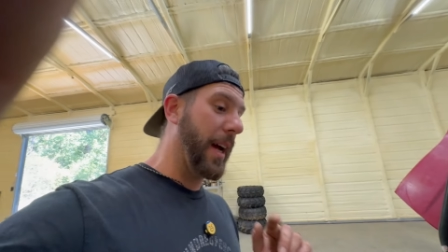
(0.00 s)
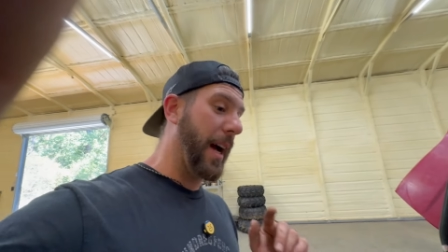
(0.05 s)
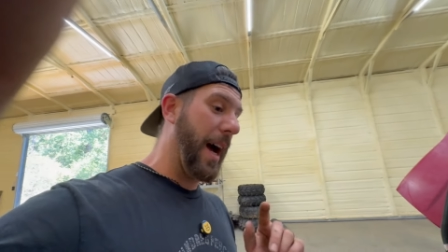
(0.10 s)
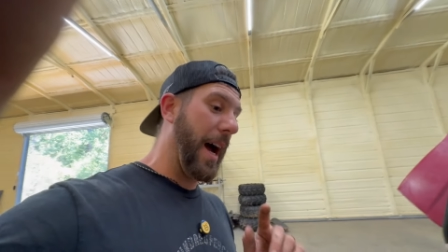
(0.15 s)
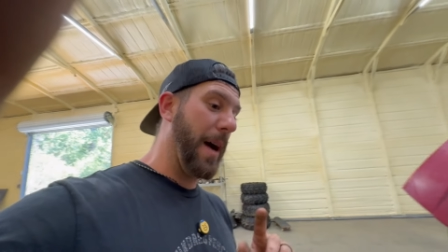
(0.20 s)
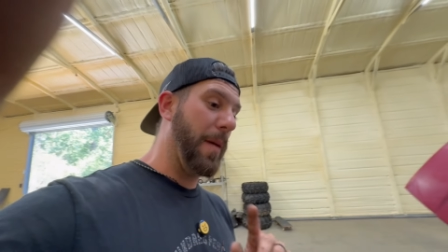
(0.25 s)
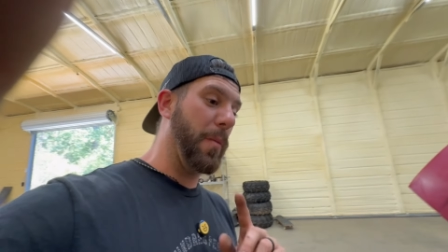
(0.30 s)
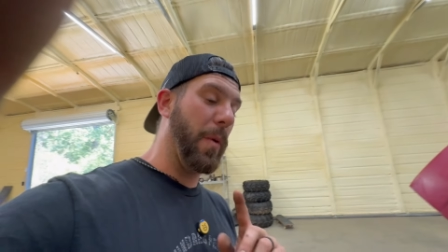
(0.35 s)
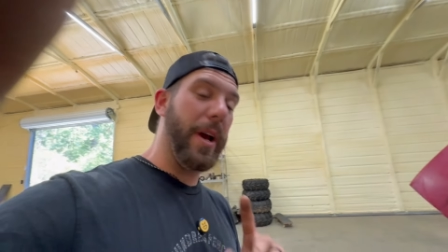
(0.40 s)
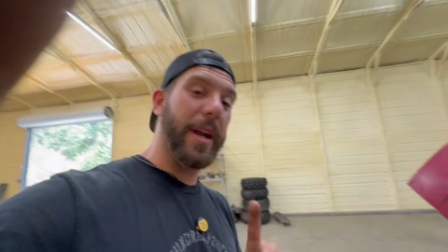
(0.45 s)

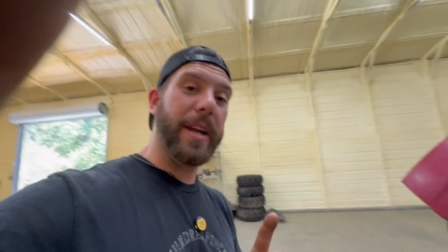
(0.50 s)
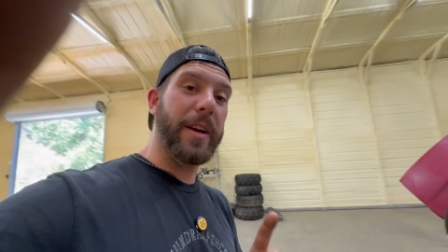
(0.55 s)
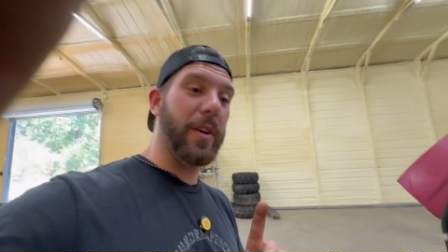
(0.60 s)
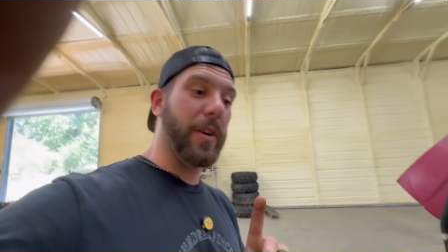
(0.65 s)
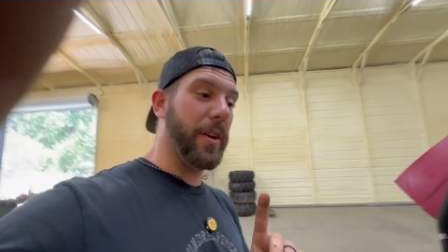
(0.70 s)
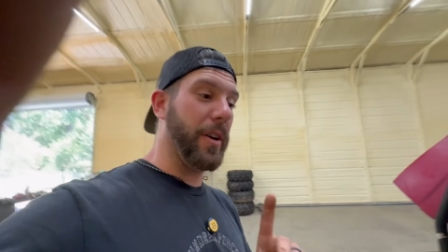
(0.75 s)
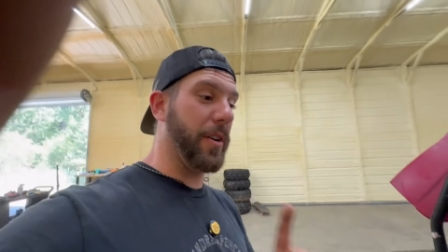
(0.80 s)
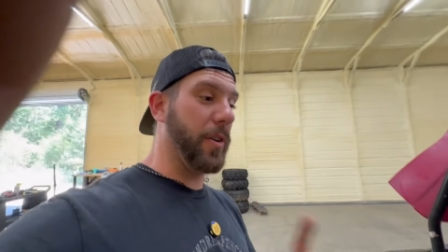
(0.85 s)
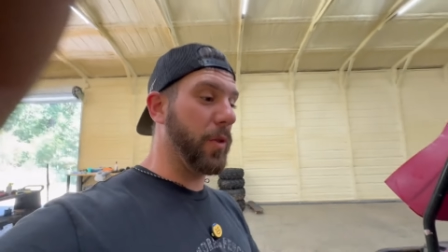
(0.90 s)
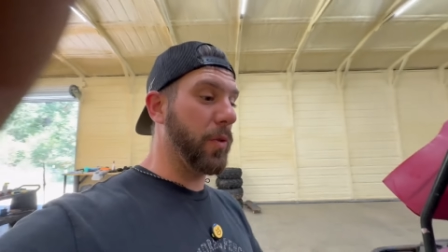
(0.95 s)
I'm waiting
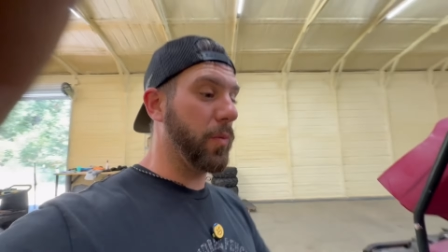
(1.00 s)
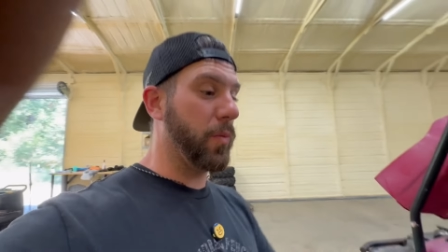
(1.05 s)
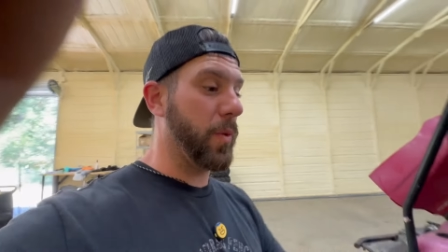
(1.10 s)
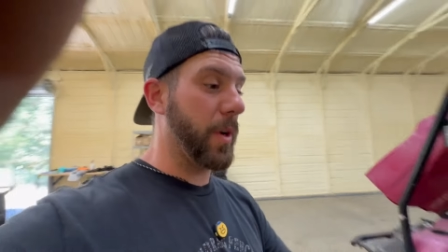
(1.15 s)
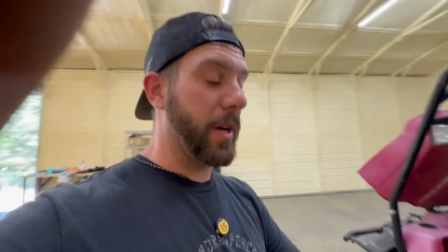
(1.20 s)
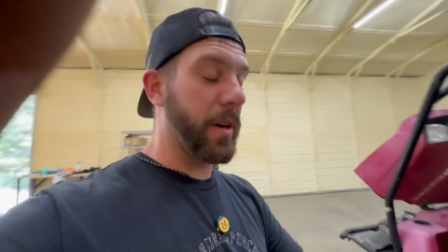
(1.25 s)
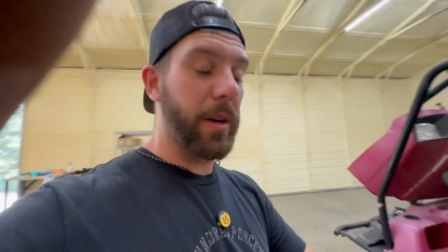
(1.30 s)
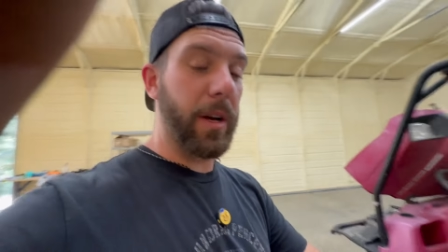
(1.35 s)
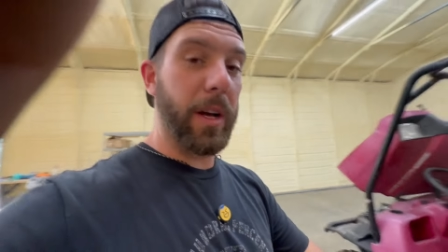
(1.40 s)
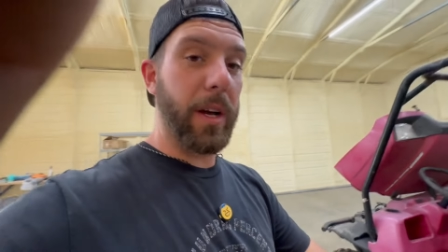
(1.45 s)
on a new
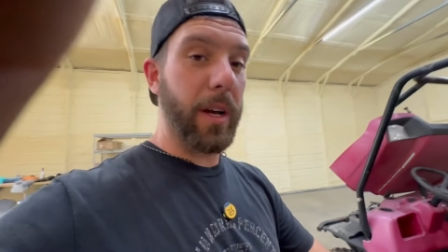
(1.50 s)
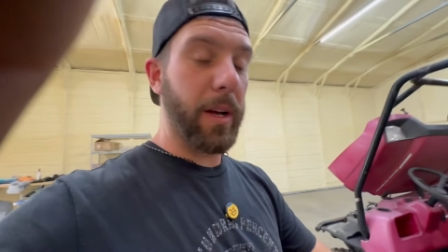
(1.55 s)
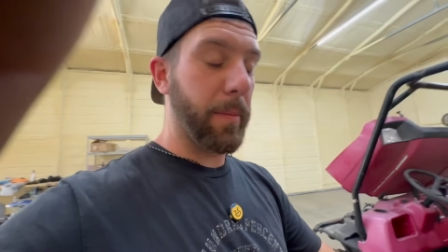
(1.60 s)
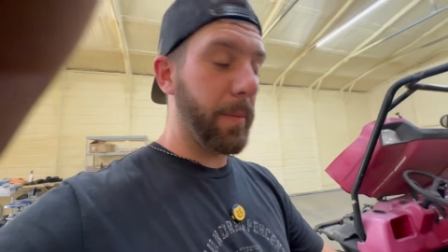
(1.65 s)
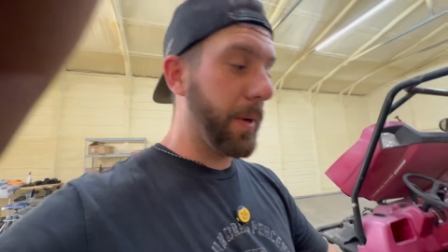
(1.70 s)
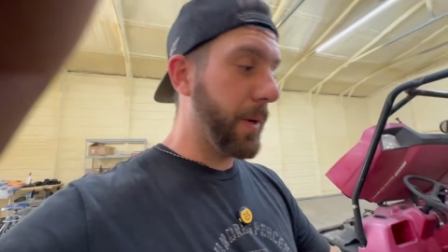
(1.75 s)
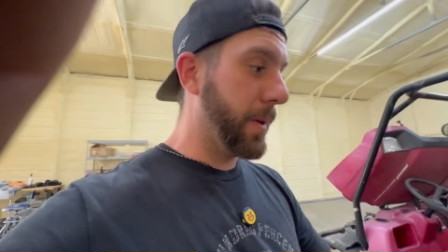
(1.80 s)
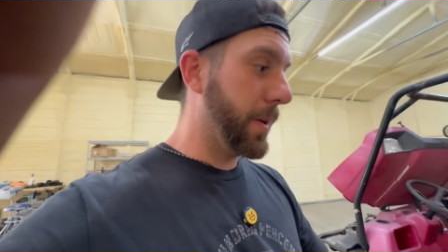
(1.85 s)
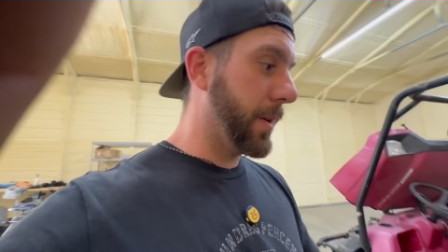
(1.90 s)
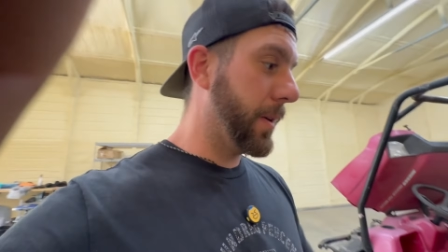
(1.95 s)
rear
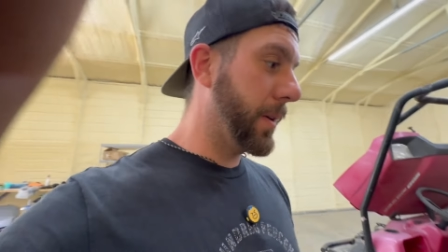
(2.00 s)
hub,